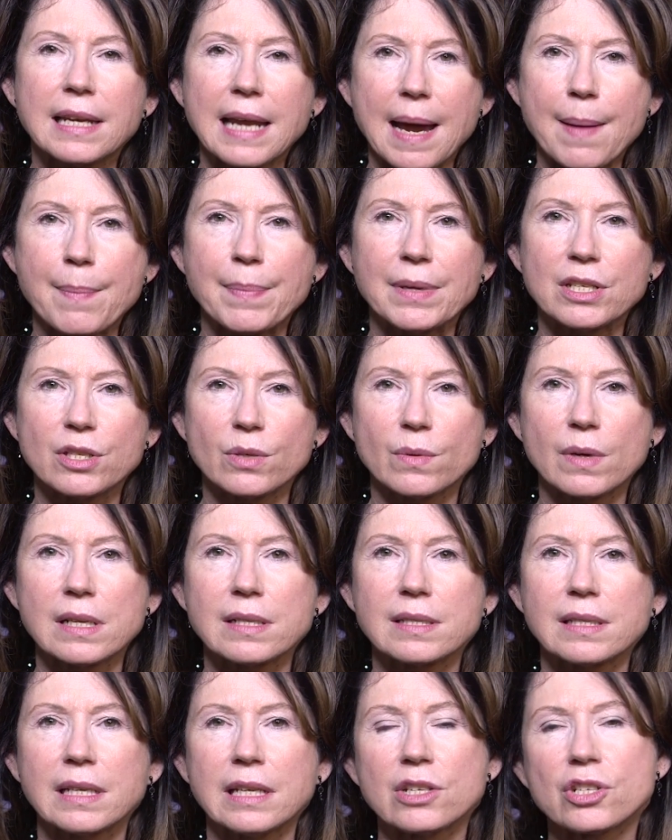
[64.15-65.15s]
that happen to
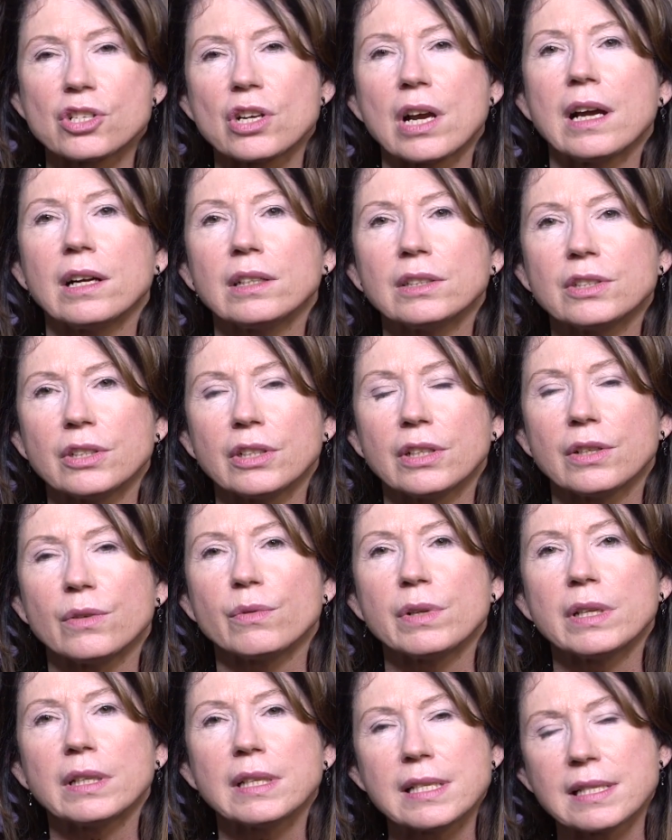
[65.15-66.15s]
us in
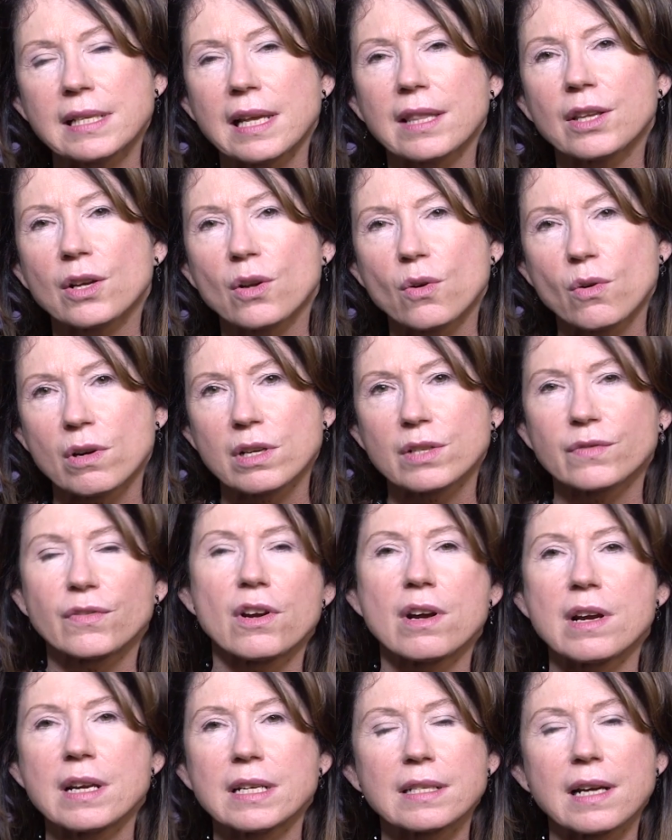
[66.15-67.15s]
childhood really set the course
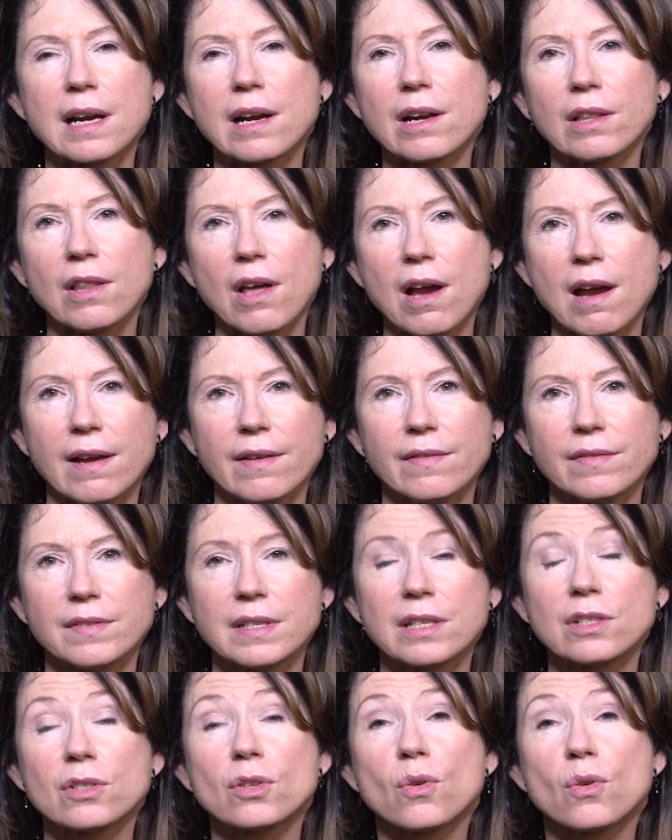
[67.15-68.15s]
for our entire lives. It's